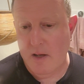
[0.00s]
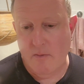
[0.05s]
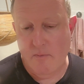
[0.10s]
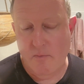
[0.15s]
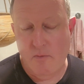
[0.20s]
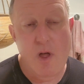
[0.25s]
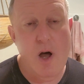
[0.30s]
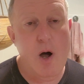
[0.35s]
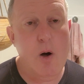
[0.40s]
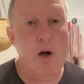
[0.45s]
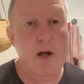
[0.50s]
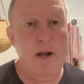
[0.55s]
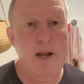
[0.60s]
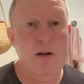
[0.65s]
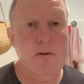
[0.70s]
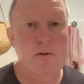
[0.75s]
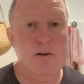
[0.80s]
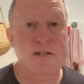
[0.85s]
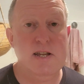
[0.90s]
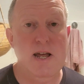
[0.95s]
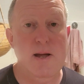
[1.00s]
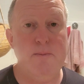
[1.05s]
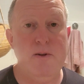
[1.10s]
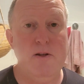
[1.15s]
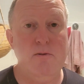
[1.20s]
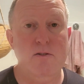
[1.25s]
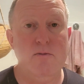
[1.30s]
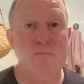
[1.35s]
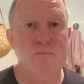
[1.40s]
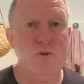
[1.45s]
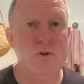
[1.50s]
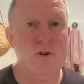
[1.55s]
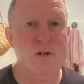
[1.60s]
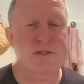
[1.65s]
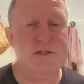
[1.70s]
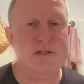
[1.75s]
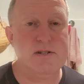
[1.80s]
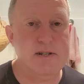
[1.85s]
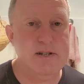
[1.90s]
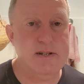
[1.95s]
No idea what's happening with
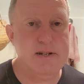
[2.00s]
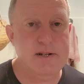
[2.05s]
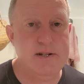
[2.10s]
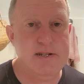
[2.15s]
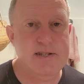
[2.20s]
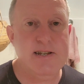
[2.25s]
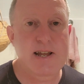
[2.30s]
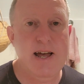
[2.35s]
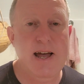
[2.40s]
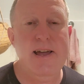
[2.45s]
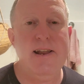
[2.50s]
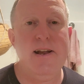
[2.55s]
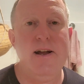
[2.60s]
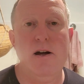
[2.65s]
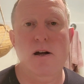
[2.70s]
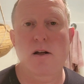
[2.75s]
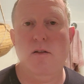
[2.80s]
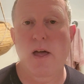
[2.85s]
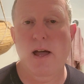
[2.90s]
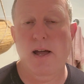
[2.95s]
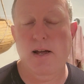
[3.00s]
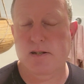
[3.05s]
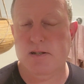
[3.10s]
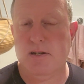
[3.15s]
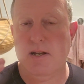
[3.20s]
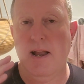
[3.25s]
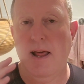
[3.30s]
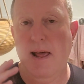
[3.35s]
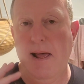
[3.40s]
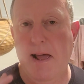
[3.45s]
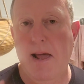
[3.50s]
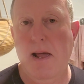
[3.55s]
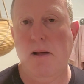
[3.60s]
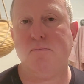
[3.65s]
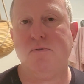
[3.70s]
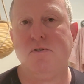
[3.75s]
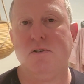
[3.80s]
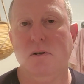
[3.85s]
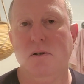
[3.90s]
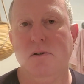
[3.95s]
Moises Caicedo. That is an
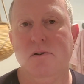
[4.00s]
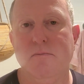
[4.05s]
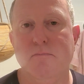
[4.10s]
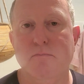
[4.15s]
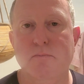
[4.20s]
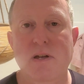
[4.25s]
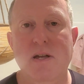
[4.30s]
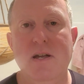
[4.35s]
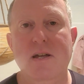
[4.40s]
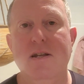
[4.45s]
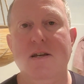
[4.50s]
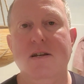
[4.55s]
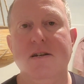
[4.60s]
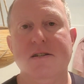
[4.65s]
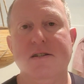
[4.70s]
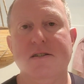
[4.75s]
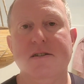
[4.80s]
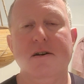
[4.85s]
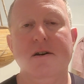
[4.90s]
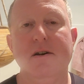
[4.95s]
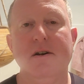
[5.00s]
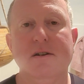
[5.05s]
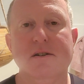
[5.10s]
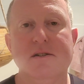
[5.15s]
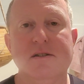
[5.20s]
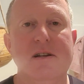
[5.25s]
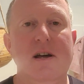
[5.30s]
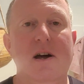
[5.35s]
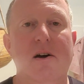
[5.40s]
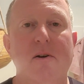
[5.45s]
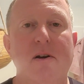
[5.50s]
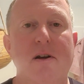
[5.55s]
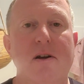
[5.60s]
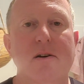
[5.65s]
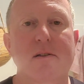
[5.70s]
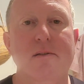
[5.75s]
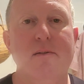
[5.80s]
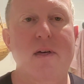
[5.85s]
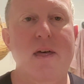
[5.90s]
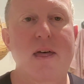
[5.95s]
absolute media circus going
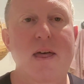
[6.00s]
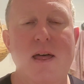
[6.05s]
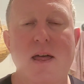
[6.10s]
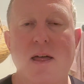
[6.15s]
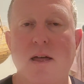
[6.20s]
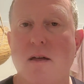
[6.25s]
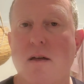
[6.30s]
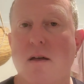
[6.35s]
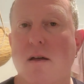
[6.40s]
on there.